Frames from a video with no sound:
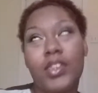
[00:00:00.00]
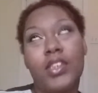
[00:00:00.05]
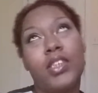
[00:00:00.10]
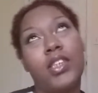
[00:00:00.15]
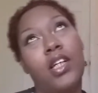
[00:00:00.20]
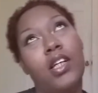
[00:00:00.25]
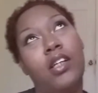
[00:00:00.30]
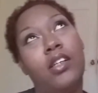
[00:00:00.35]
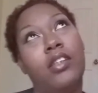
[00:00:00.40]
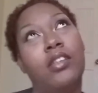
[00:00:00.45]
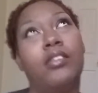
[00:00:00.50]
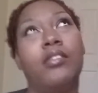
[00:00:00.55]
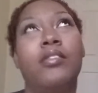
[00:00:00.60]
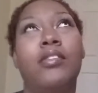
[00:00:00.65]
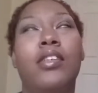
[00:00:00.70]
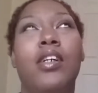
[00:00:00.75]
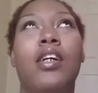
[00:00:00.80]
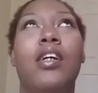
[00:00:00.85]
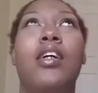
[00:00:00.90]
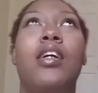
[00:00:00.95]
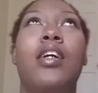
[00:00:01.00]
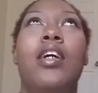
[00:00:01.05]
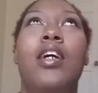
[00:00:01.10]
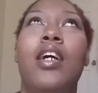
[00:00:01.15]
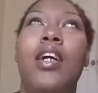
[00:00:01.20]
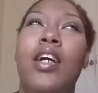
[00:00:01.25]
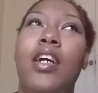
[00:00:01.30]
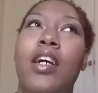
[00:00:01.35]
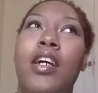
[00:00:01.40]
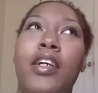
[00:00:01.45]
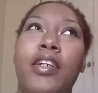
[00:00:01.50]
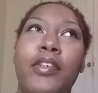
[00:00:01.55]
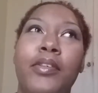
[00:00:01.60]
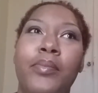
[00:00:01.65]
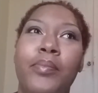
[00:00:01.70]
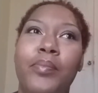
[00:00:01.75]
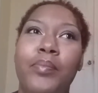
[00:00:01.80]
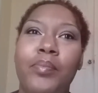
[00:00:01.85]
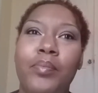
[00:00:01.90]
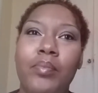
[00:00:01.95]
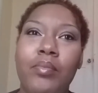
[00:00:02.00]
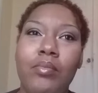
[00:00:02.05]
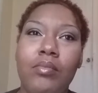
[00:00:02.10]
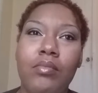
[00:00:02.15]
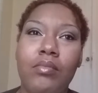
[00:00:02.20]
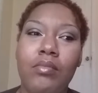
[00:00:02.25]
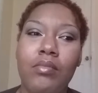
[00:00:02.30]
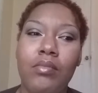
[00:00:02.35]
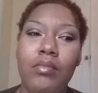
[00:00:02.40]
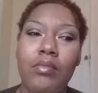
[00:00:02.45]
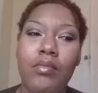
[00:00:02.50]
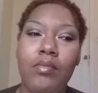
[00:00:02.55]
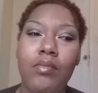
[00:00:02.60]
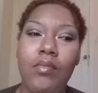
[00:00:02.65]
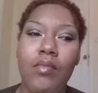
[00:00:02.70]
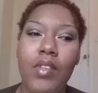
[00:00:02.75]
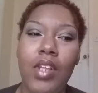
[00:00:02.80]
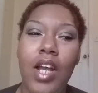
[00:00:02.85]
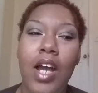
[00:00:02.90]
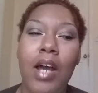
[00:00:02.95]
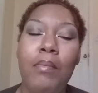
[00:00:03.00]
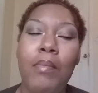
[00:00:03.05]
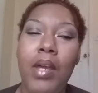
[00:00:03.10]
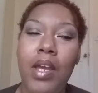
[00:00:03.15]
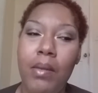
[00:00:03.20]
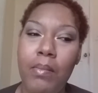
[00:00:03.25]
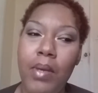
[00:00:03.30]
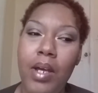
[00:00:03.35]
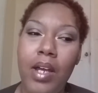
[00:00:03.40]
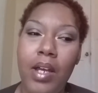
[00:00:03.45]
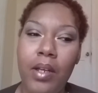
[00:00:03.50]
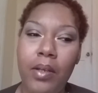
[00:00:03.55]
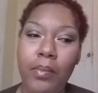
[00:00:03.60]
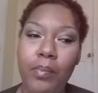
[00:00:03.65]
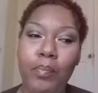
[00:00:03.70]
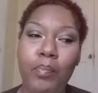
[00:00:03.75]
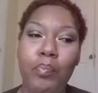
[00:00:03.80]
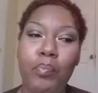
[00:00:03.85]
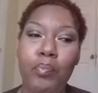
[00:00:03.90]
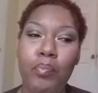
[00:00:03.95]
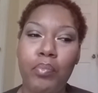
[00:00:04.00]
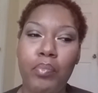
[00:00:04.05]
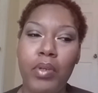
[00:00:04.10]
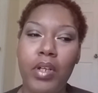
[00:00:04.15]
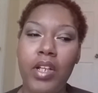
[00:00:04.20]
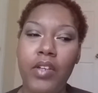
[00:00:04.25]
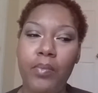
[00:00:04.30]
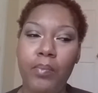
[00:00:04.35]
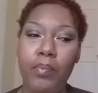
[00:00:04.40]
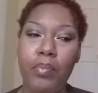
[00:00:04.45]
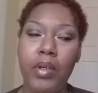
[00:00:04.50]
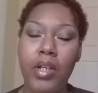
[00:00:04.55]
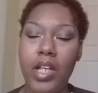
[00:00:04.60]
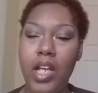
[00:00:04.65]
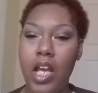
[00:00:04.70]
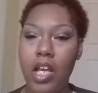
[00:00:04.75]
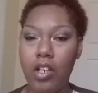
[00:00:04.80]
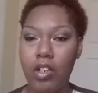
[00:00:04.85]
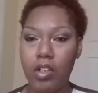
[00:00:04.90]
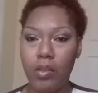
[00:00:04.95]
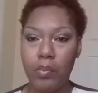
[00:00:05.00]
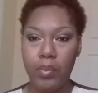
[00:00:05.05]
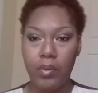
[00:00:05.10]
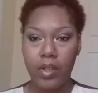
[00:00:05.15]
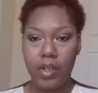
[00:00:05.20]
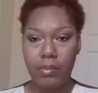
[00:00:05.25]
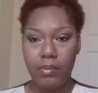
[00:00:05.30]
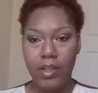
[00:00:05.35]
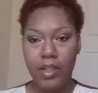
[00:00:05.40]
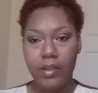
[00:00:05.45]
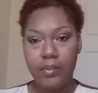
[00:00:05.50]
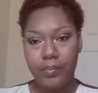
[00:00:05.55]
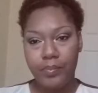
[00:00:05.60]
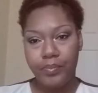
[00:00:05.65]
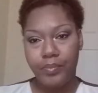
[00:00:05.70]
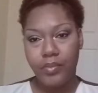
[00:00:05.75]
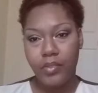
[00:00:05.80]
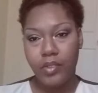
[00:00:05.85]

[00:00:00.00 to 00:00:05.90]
So, I made my prenatal appointment,